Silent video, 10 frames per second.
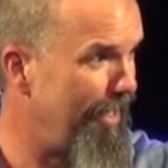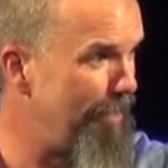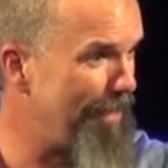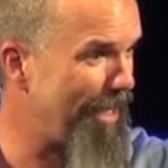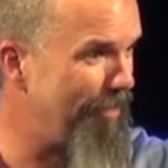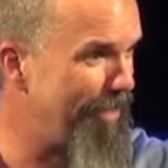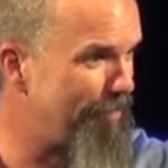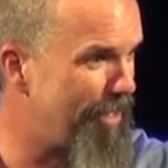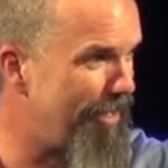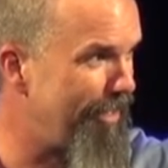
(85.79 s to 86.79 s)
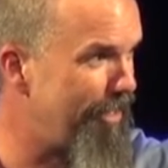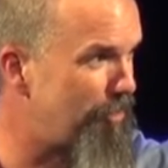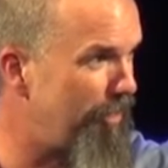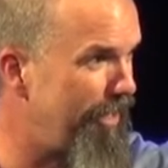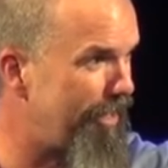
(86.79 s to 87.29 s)
Anybody gonna eat some turkey
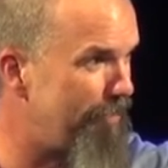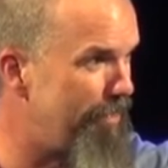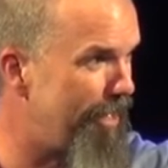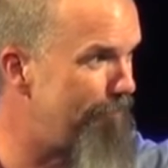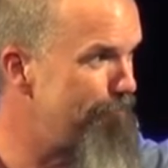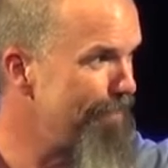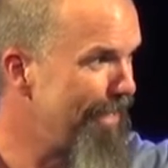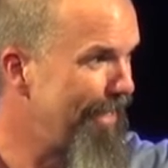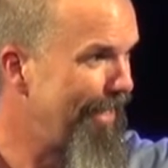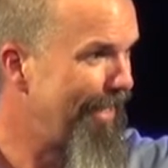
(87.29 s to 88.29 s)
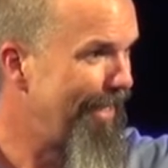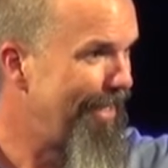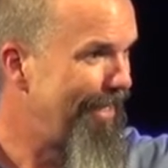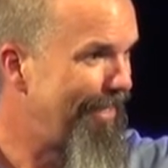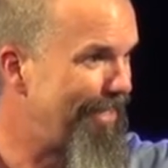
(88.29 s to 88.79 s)
this week? Amen.
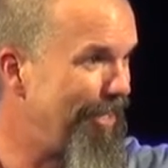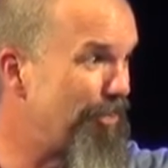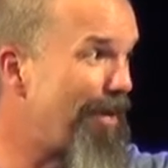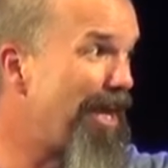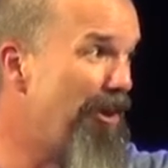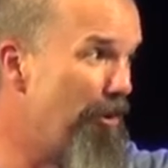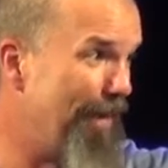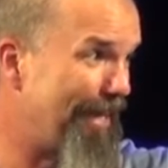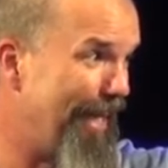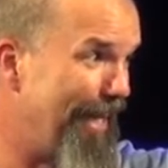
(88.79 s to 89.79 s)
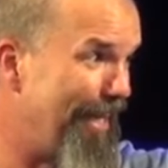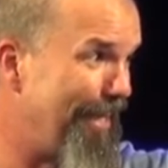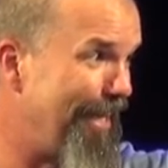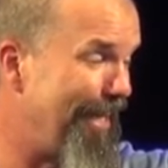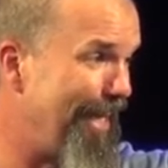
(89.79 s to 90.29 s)
So here's what I know about that,
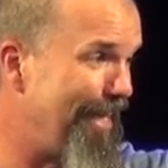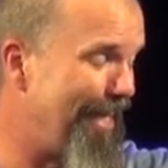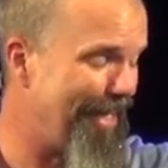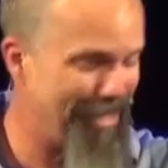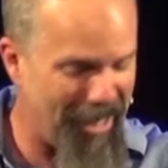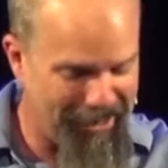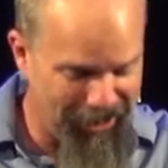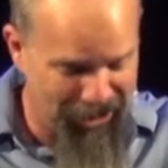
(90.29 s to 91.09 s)
and, and not to